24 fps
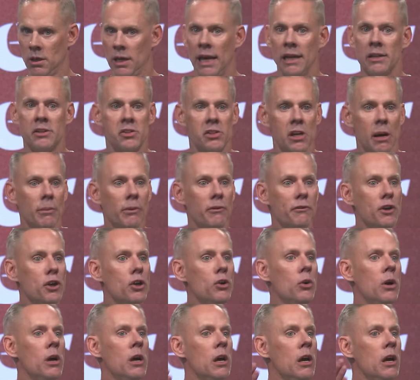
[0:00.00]
And some of
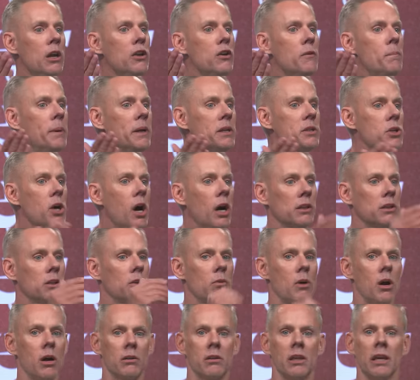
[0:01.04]
you, you've been taught the
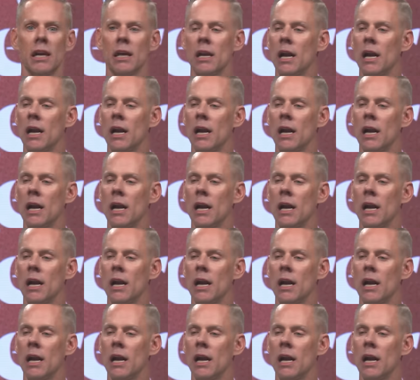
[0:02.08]
wrong thing.